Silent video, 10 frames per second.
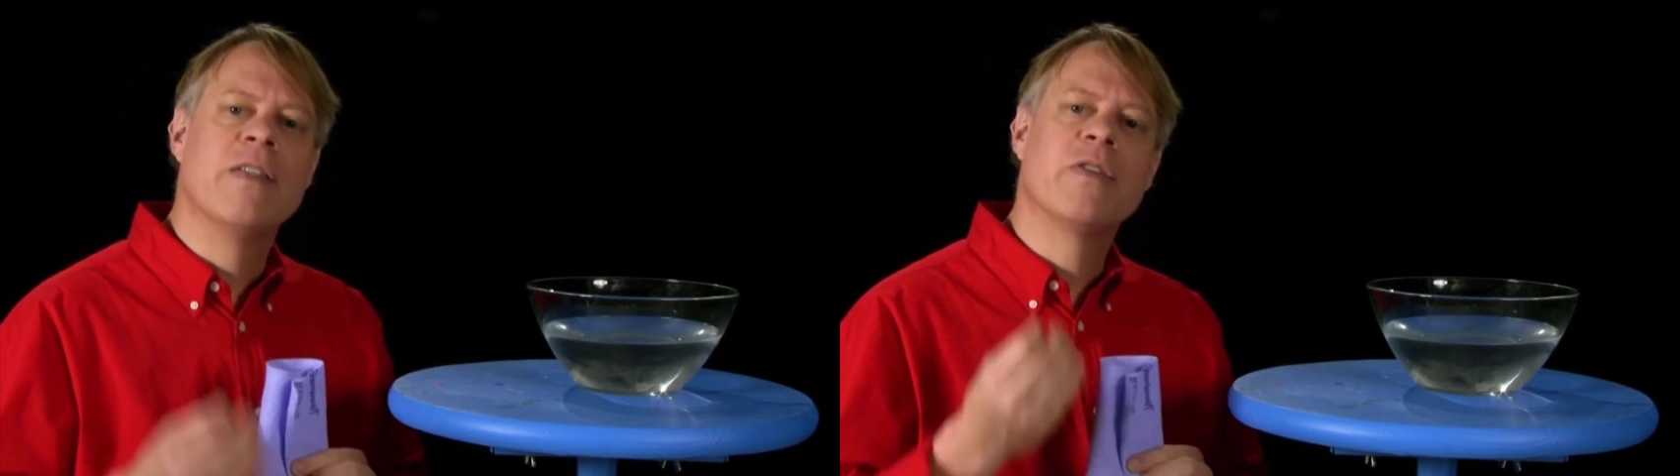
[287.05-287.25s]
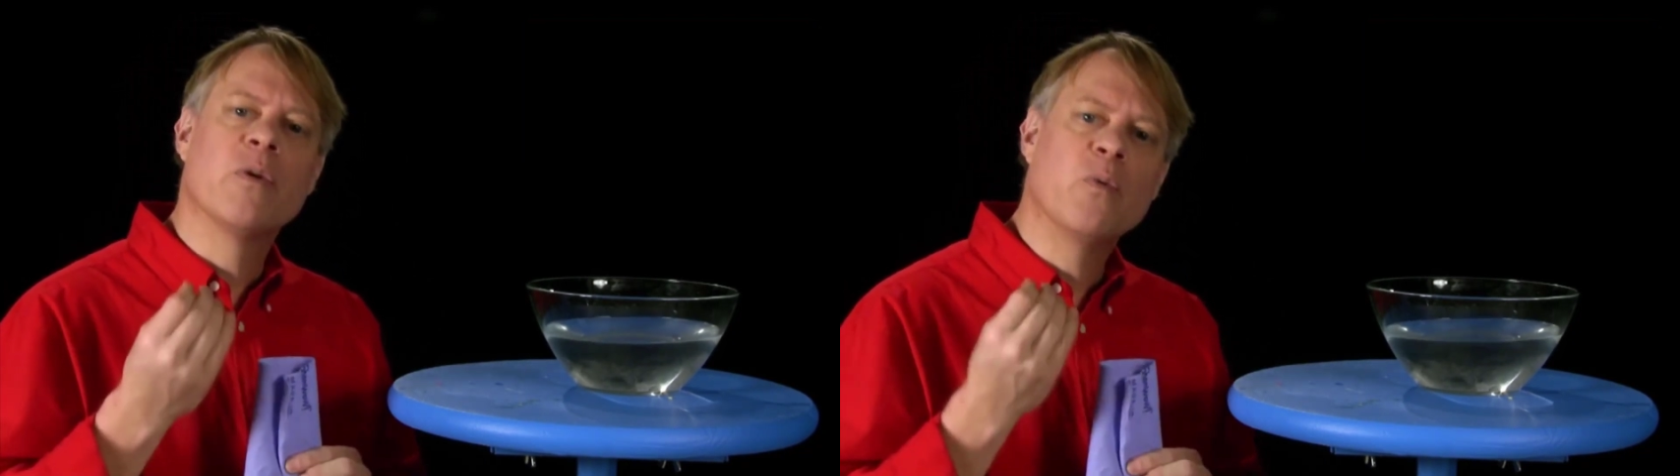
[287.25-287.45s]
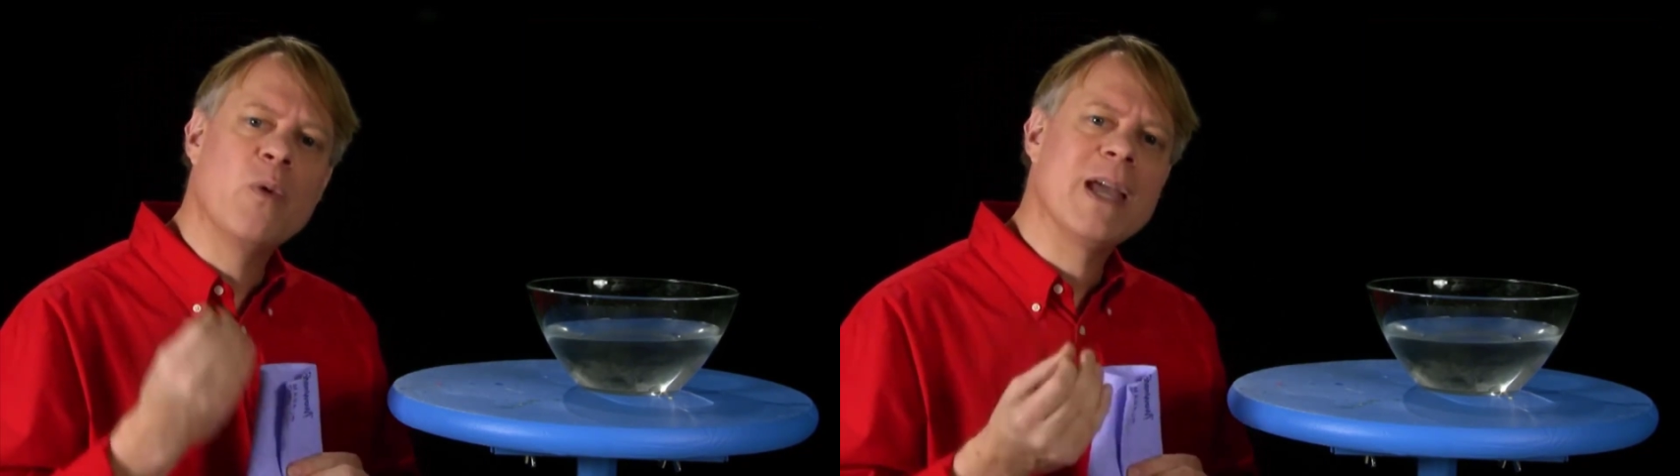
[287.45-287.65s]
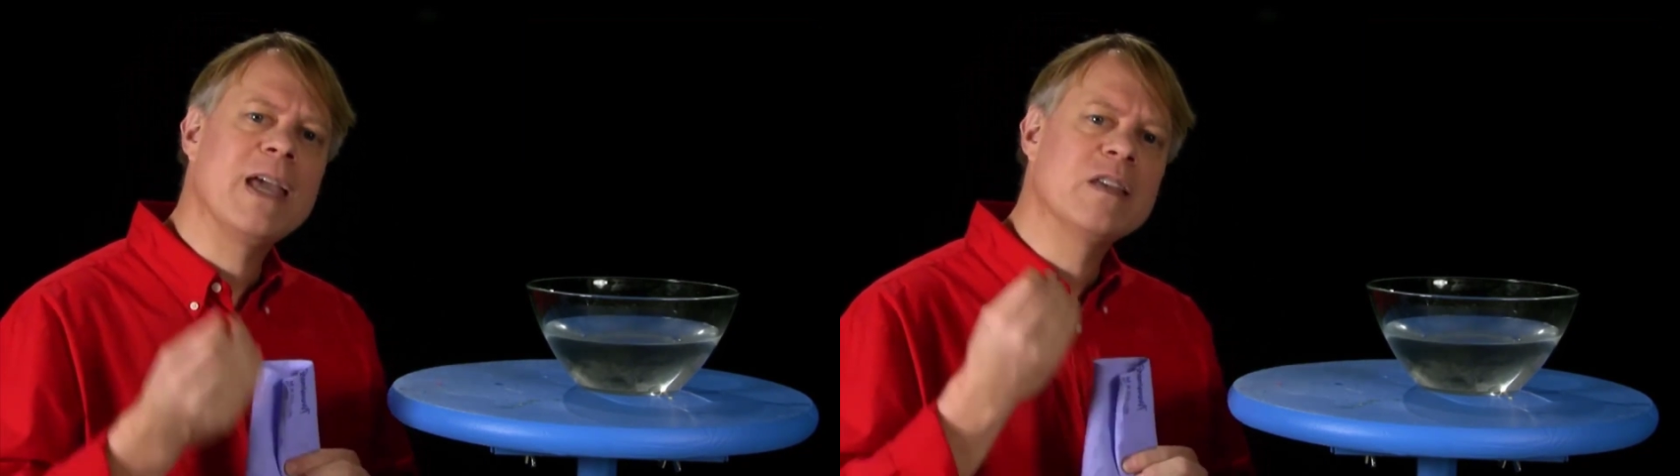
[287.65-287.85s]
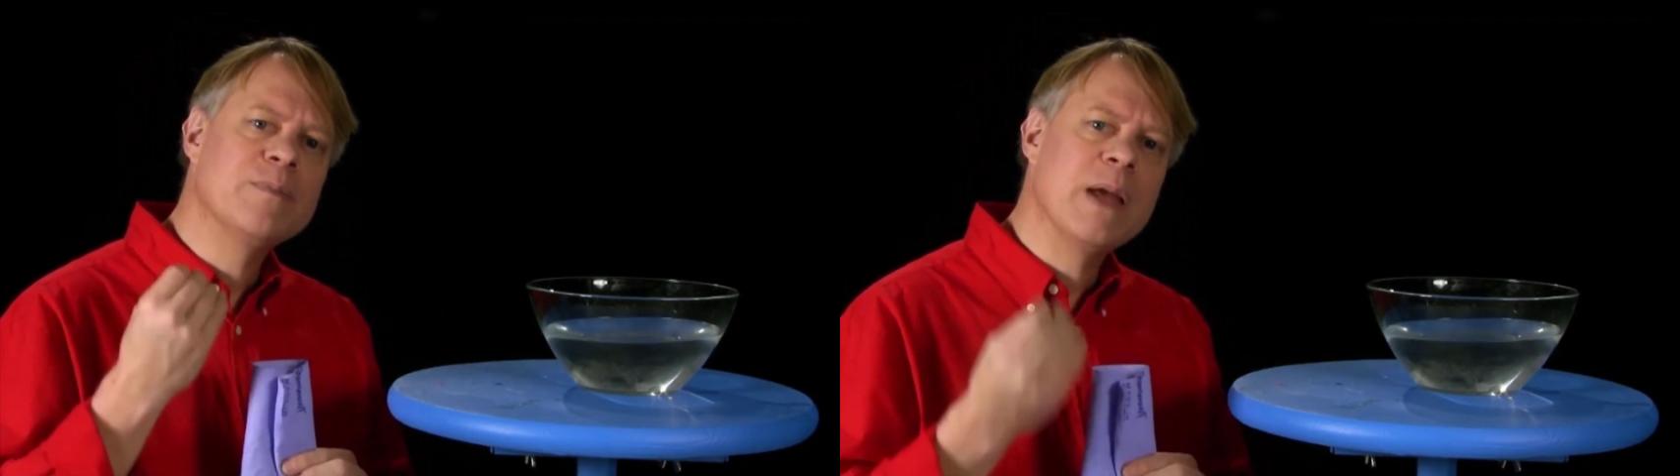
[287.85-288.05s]
that the
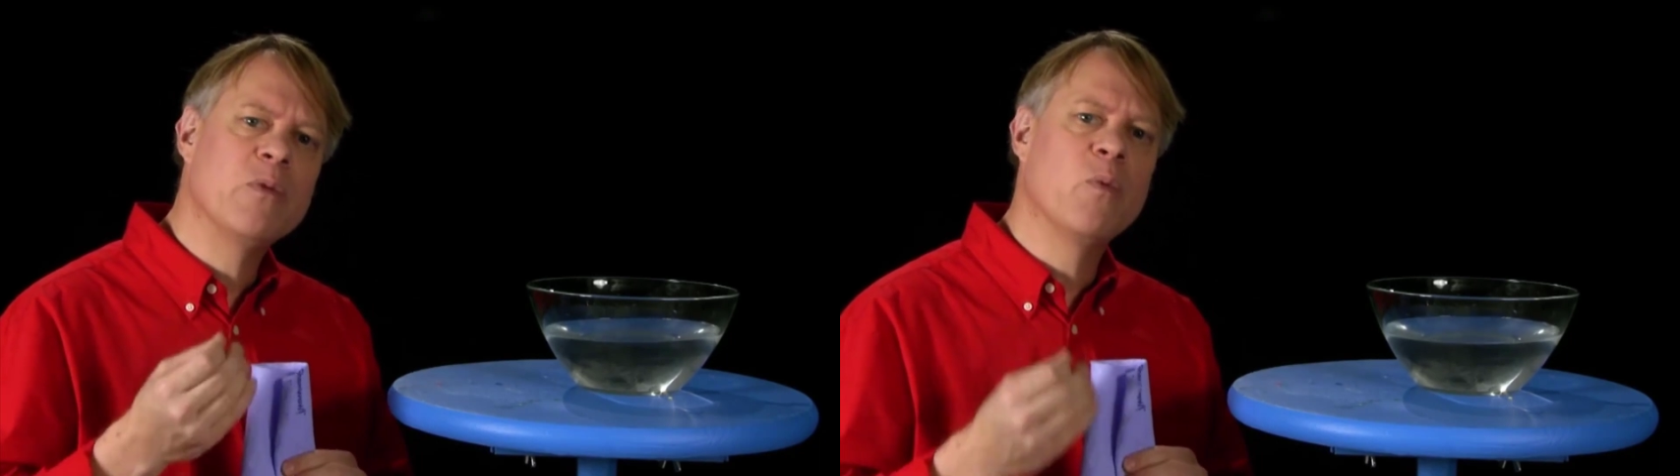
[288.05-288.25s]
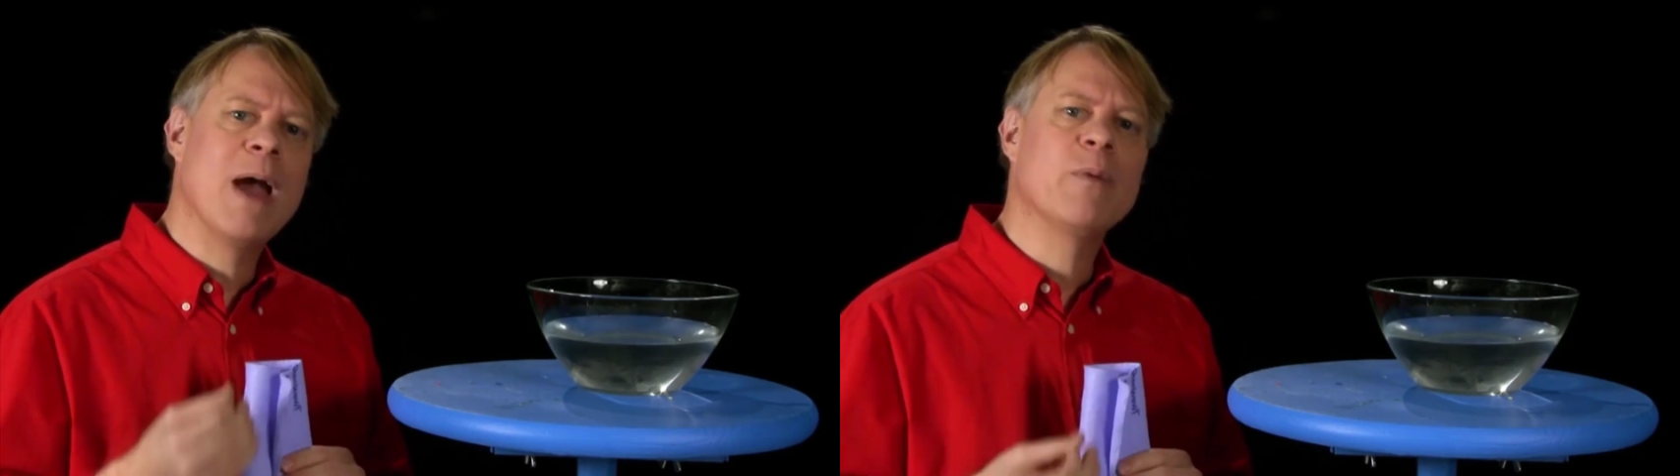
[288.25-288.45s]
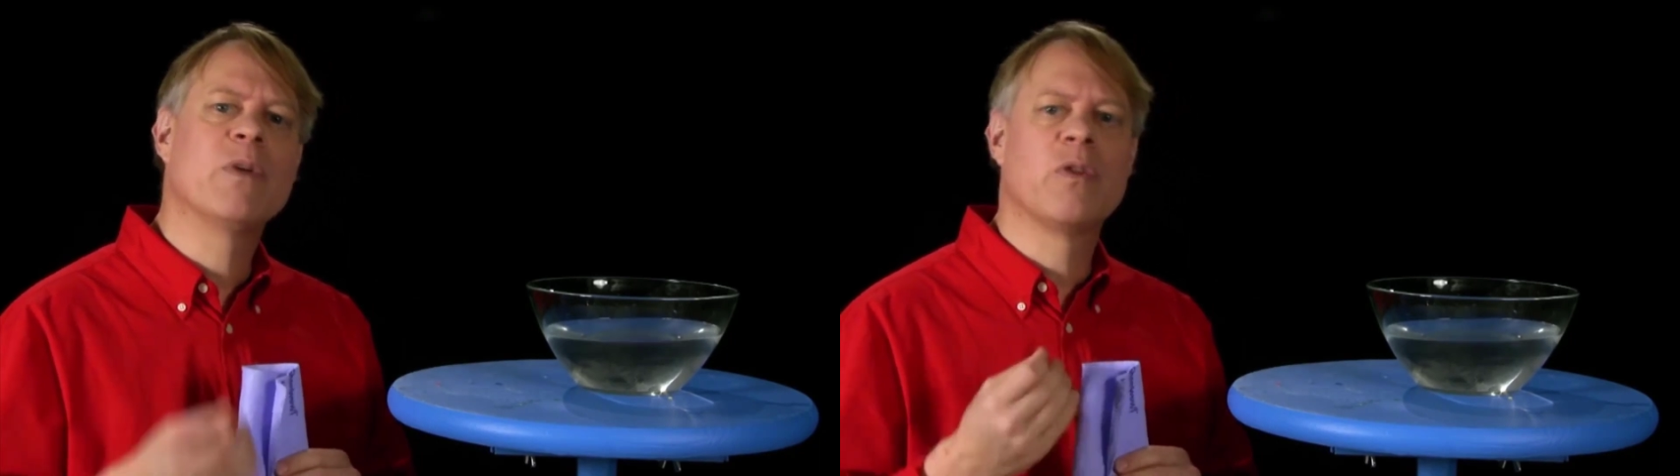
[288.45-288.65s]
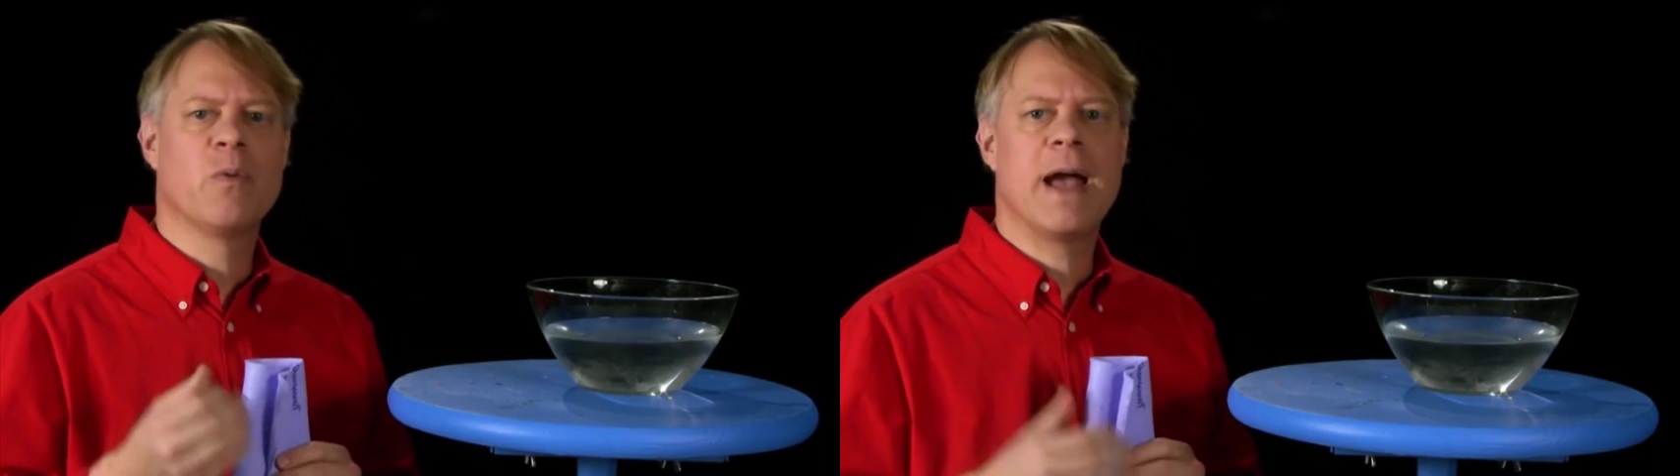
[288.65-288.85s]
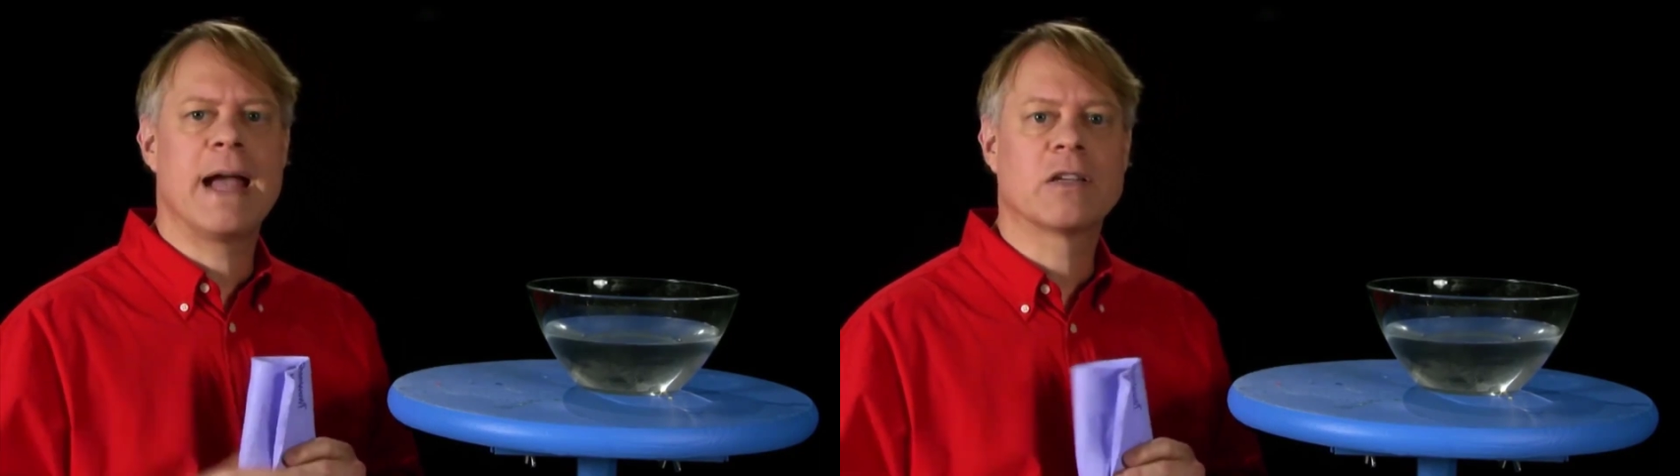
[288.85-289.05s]
wick is made wet with
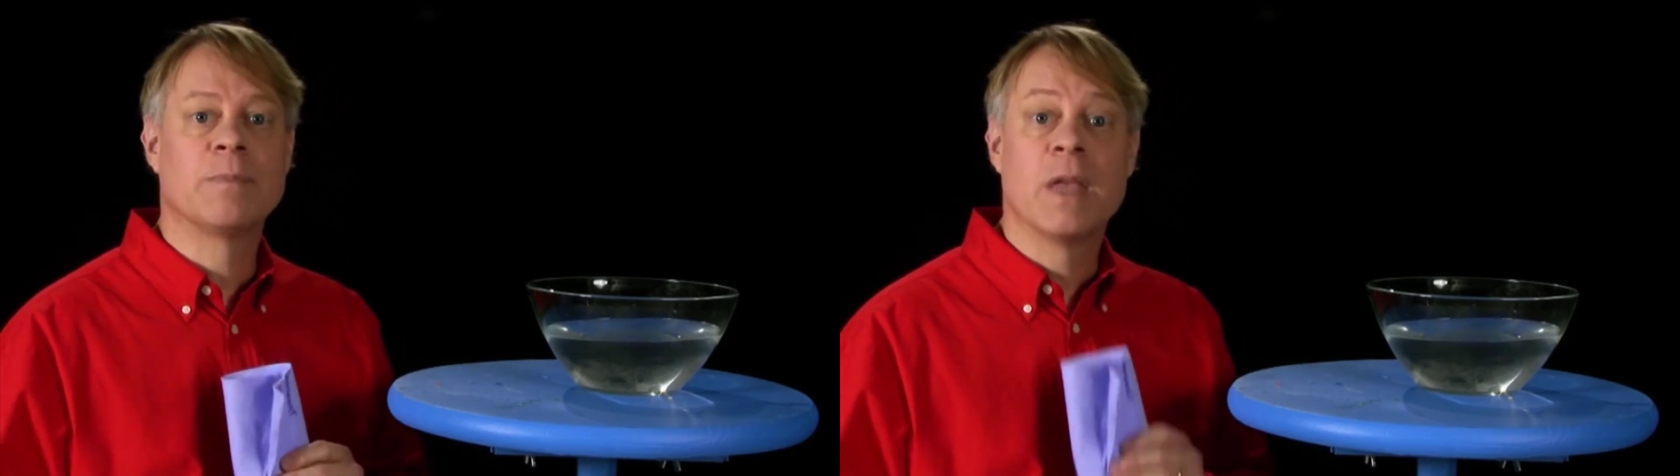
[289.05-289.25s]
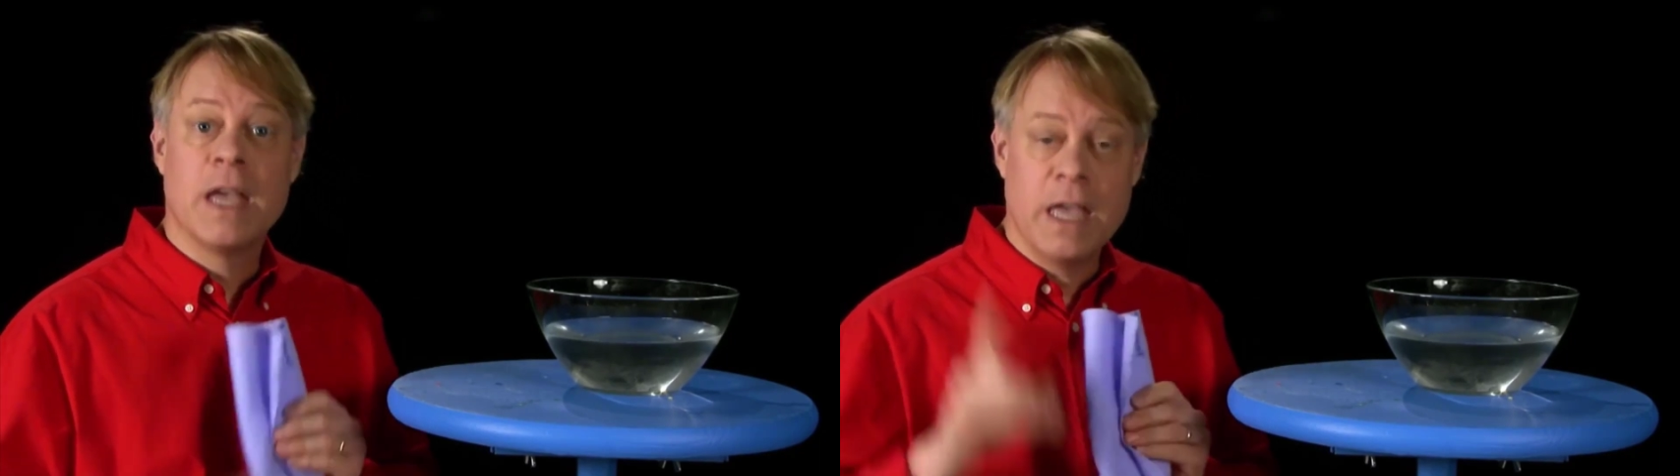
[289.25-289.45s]
the wax.